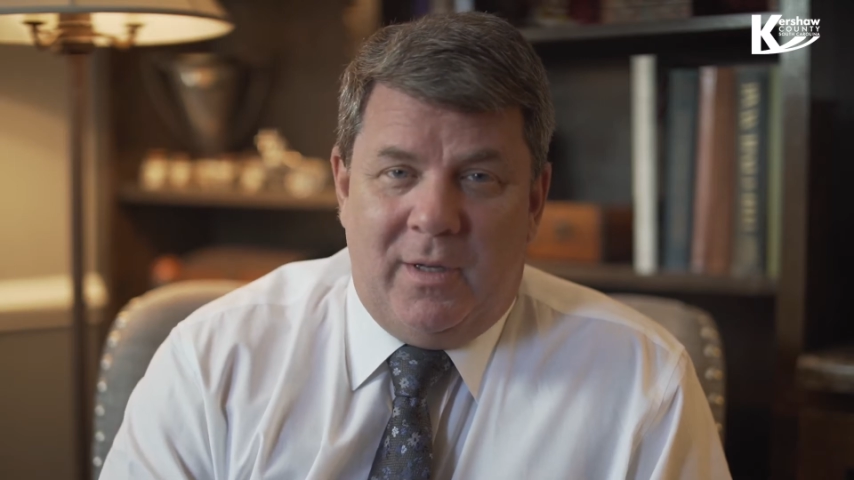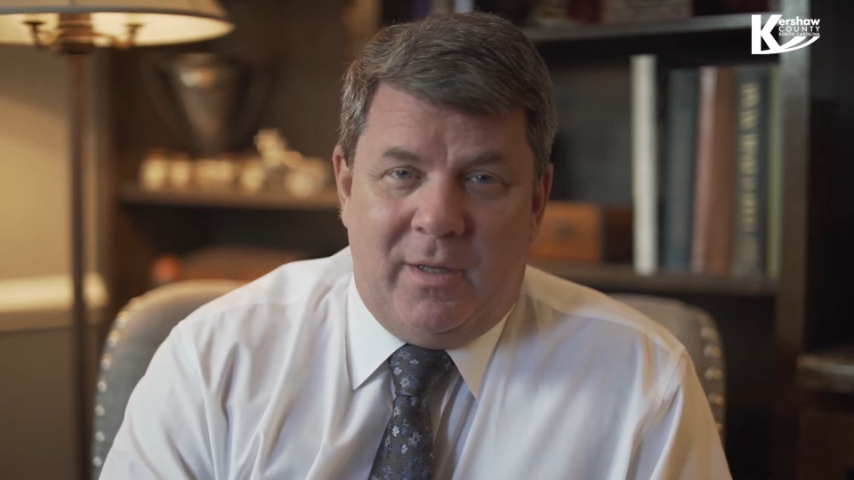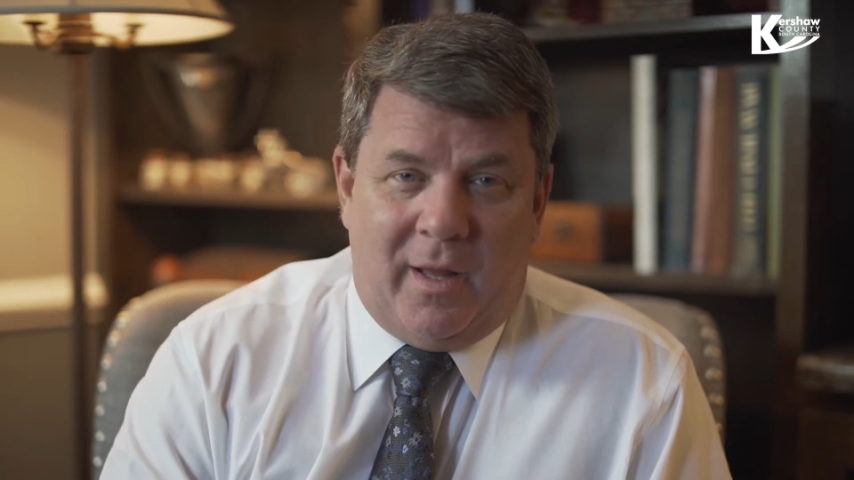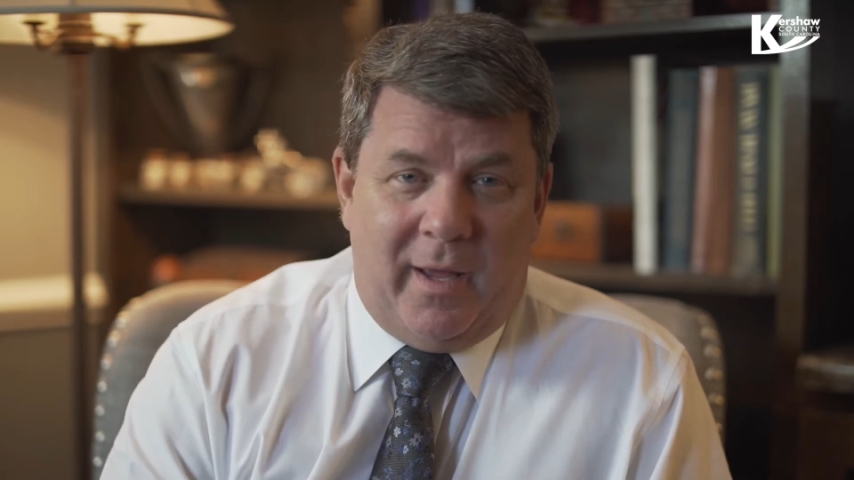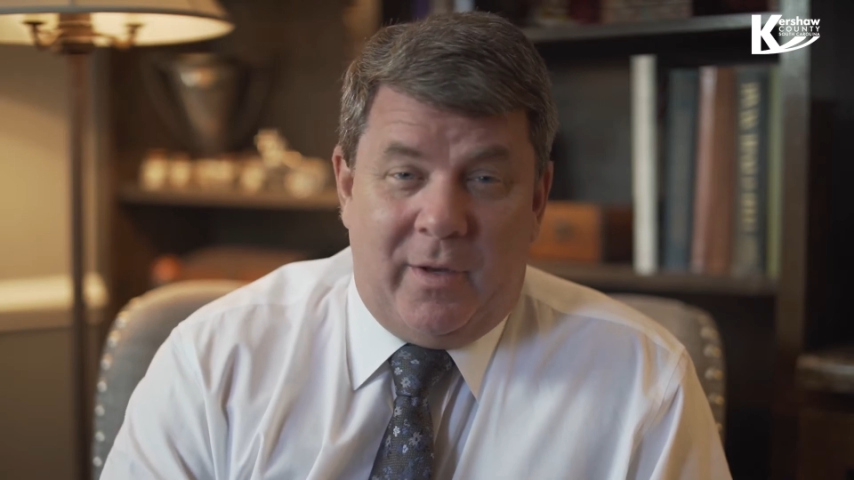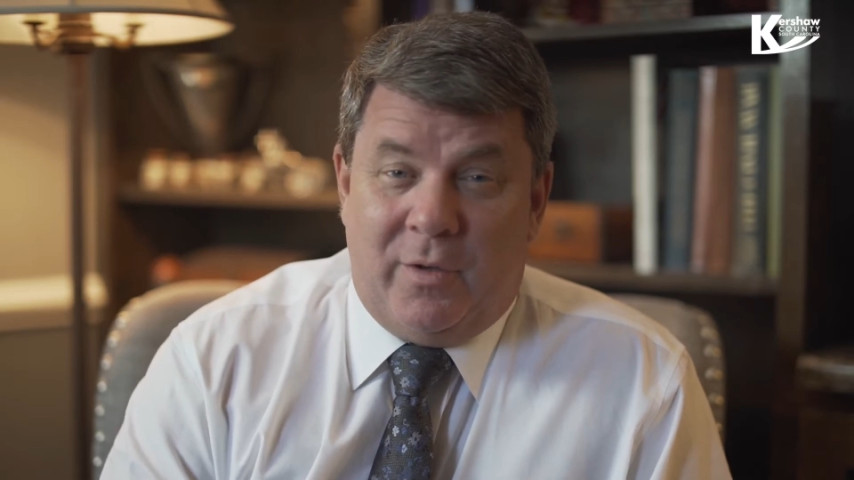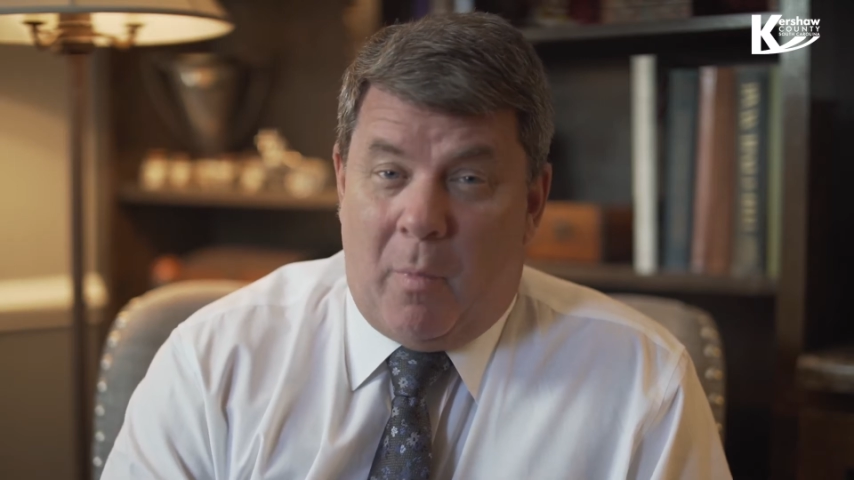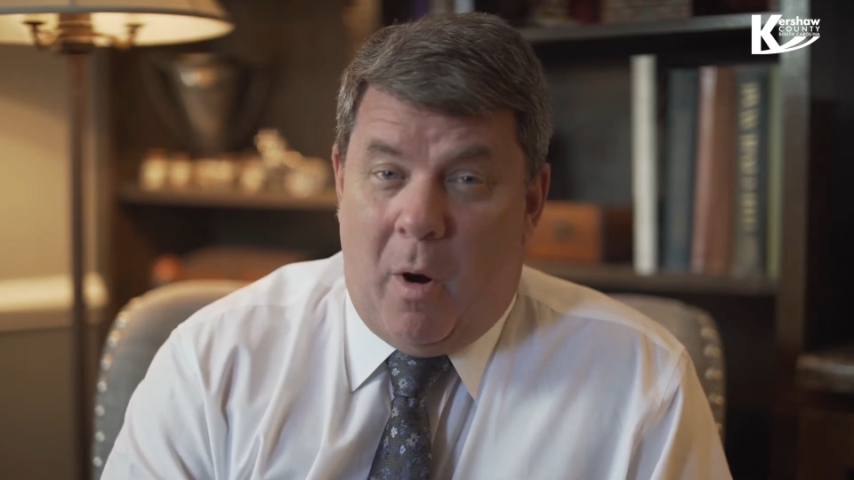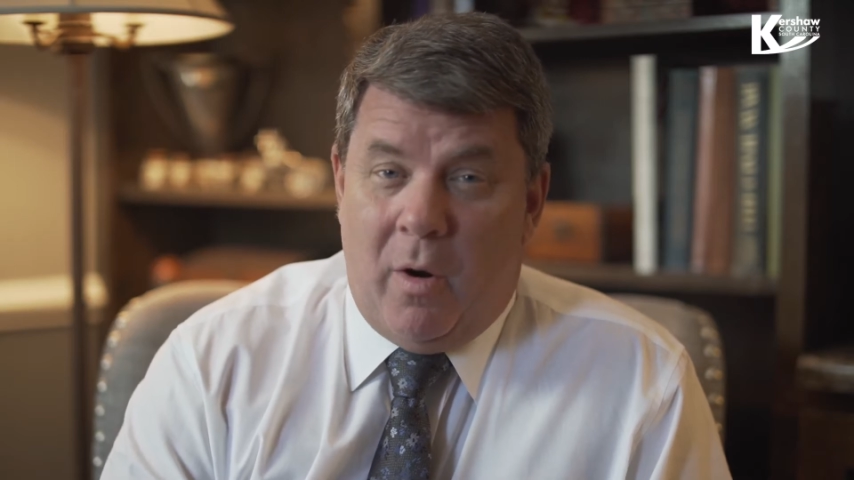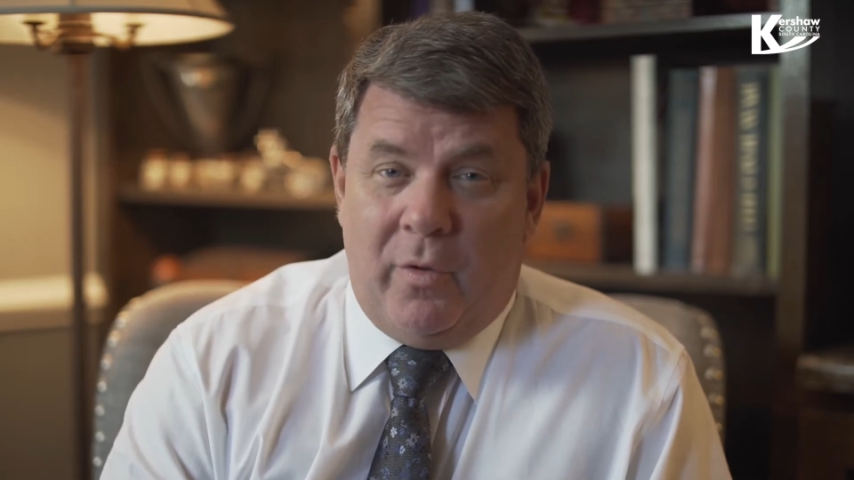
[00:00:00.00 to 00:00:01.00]
like
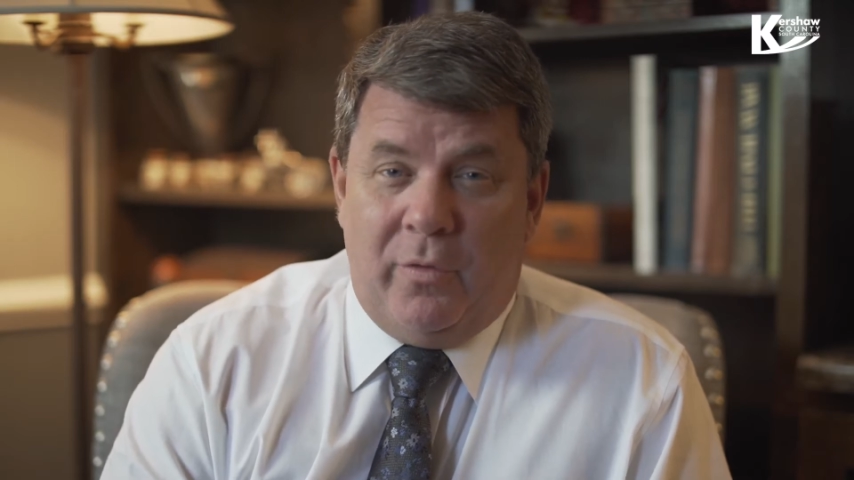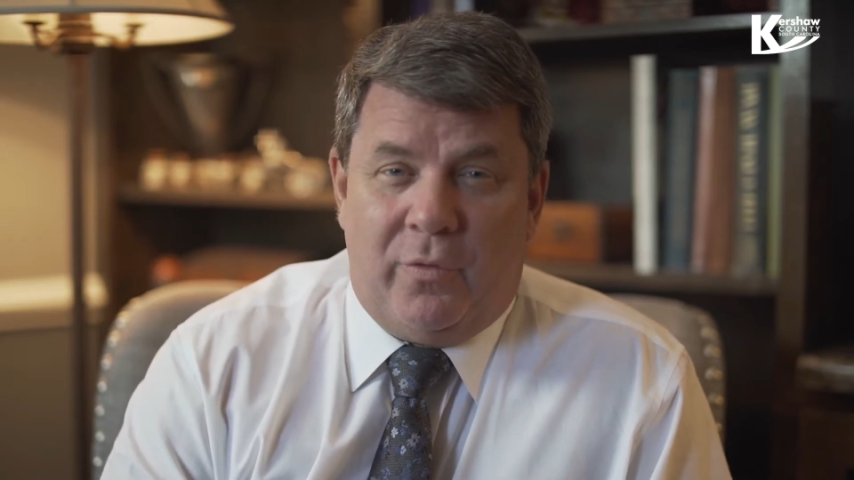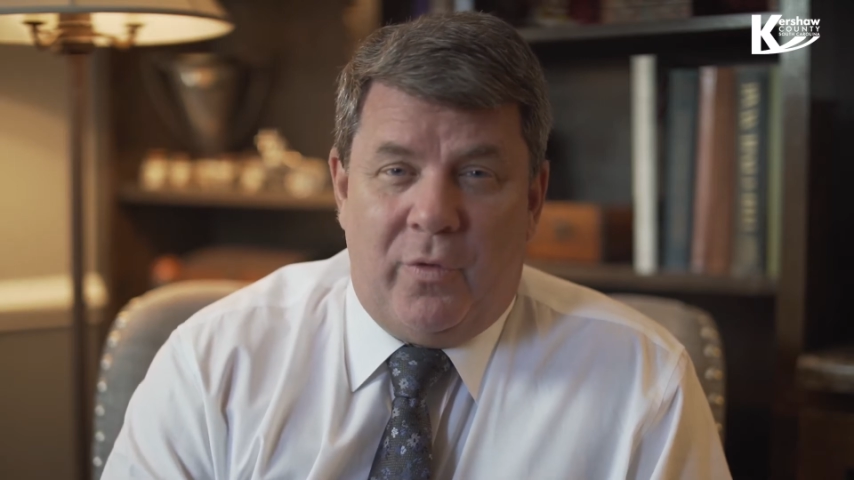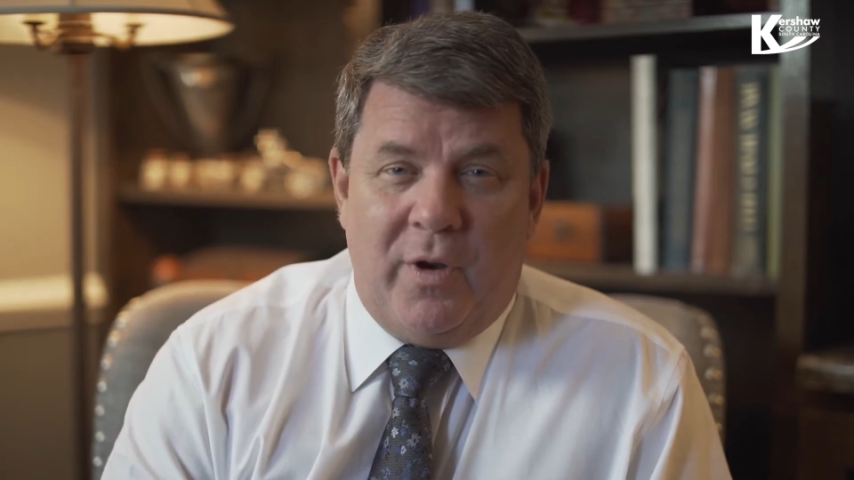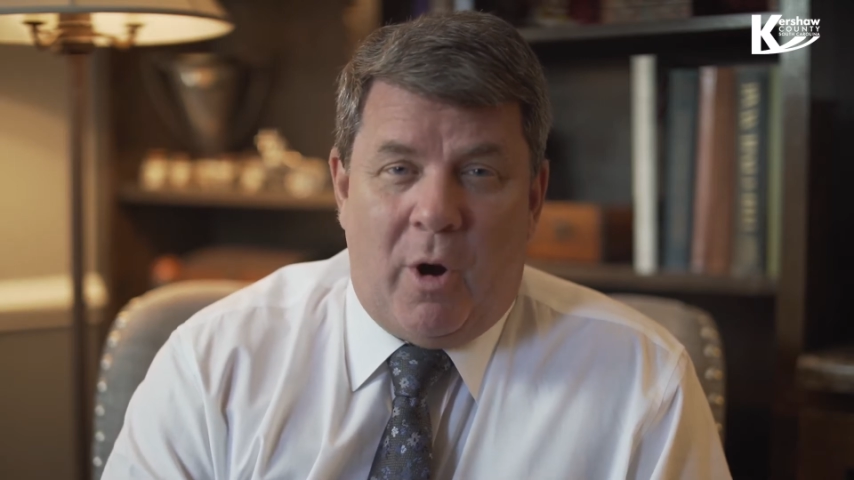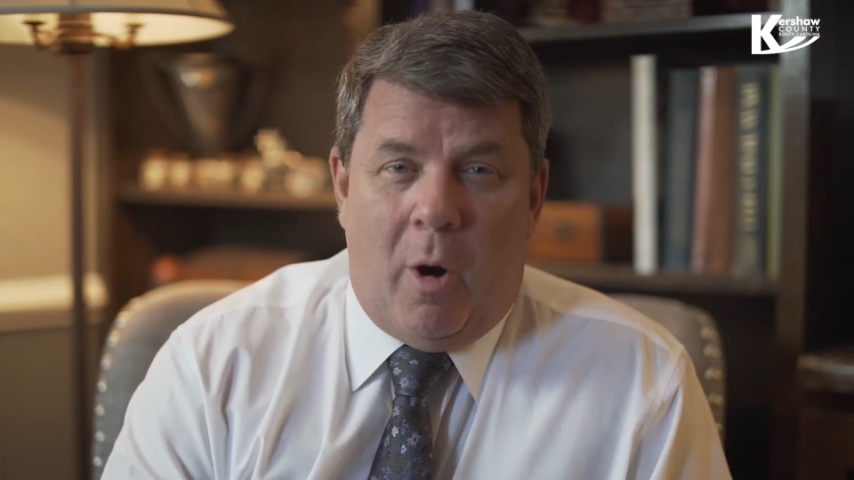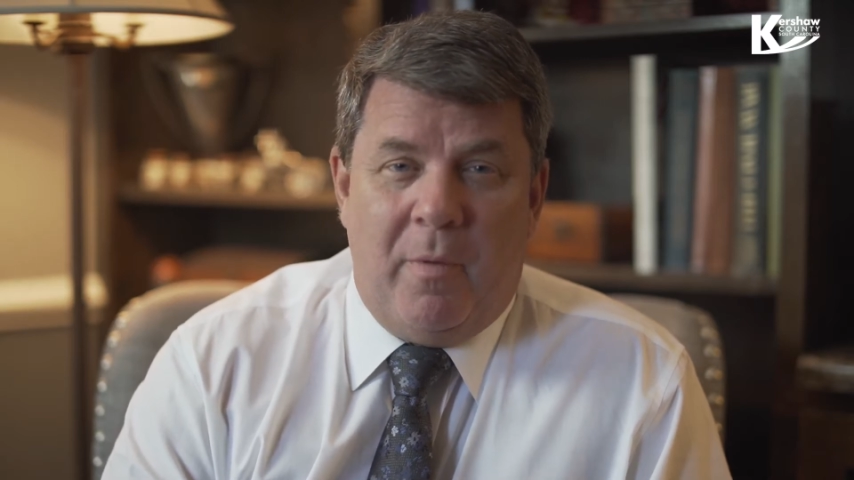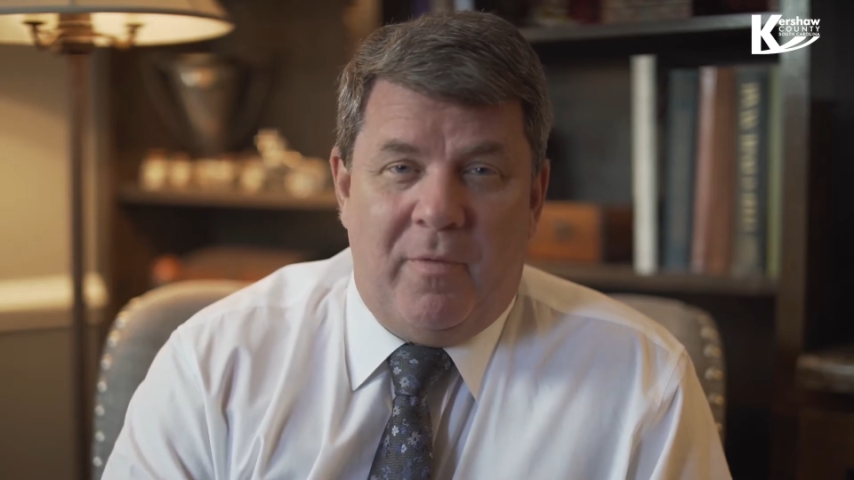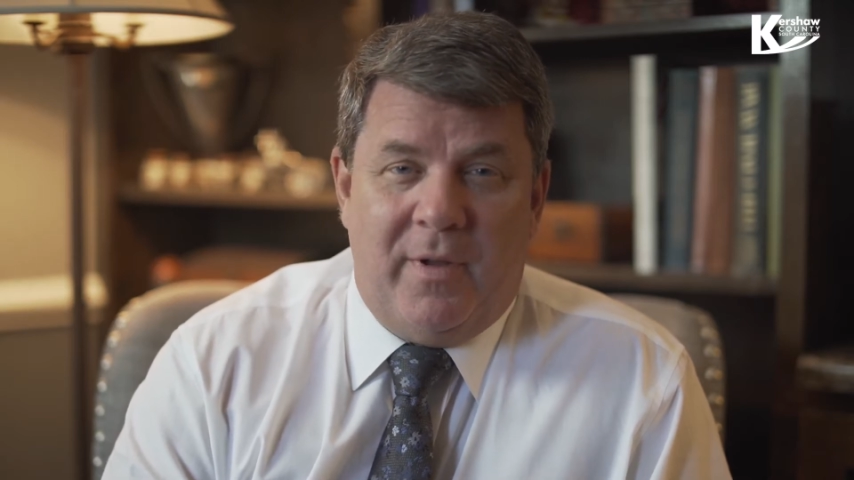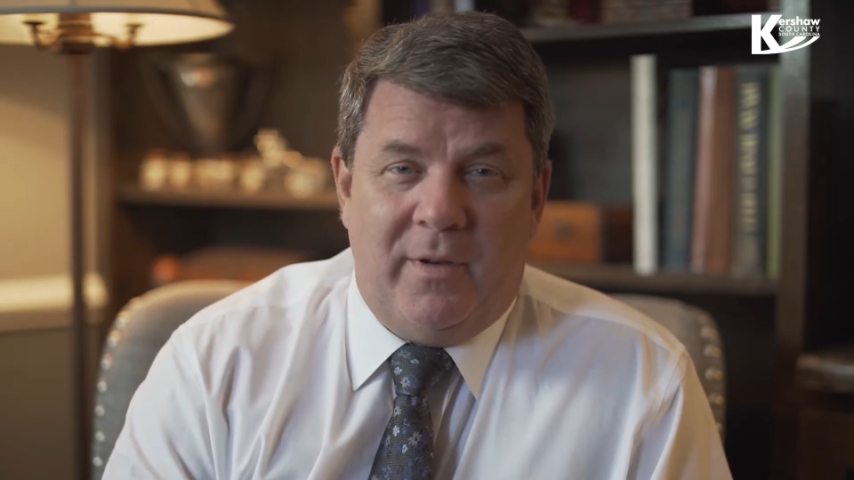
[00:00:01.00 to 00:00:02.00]
tomorrow's free TARP
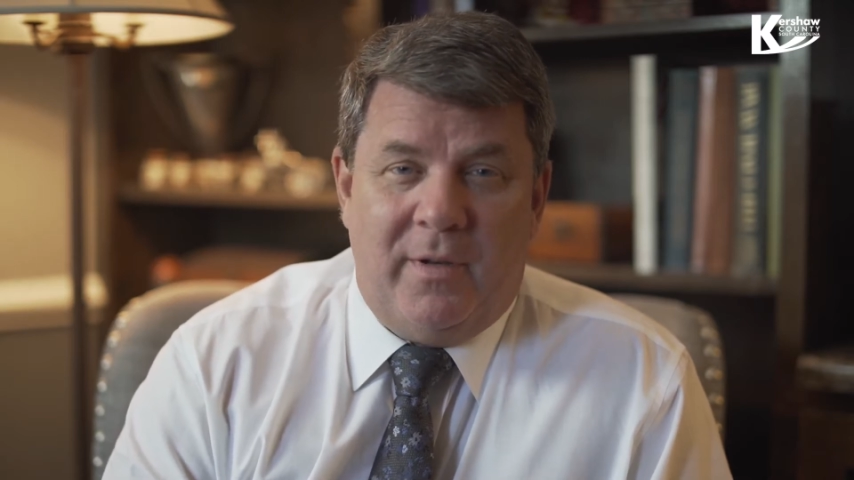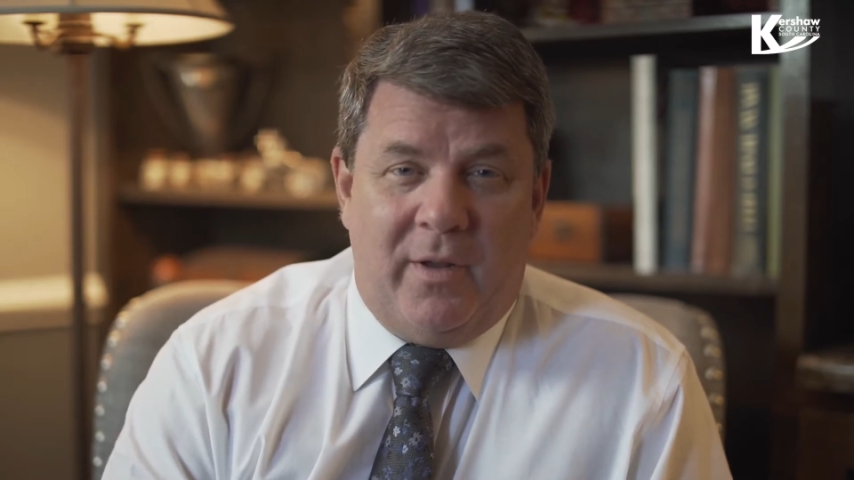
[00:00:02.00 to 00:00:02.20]
event